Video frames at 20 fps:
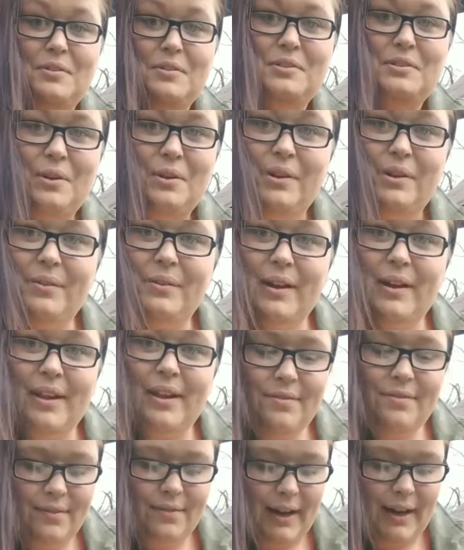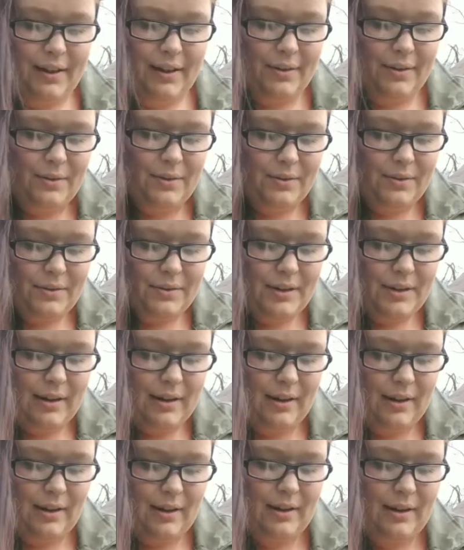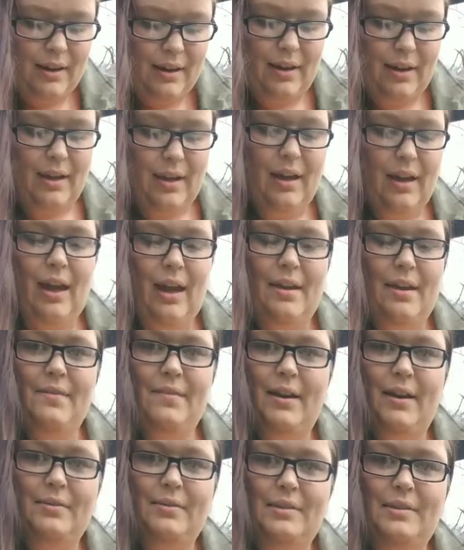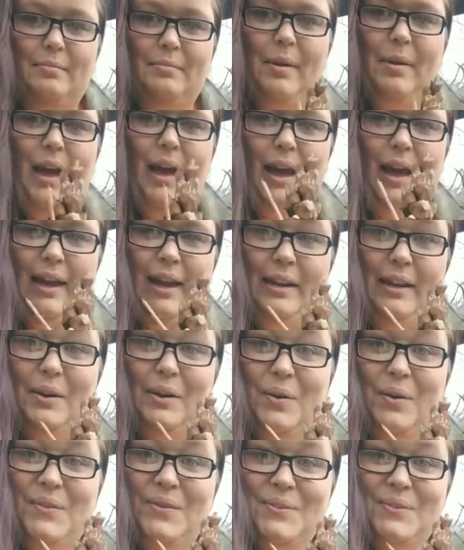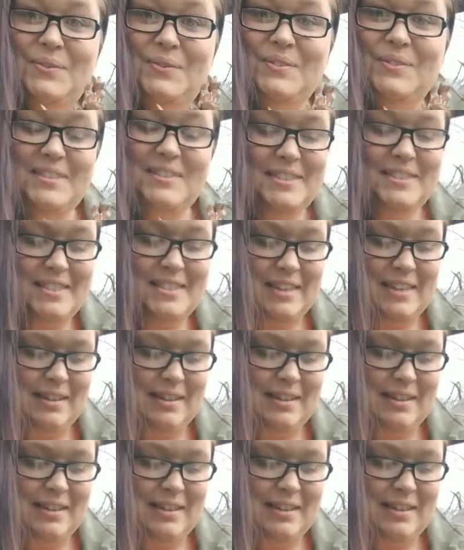I'll show you what I found. I found some pine cones.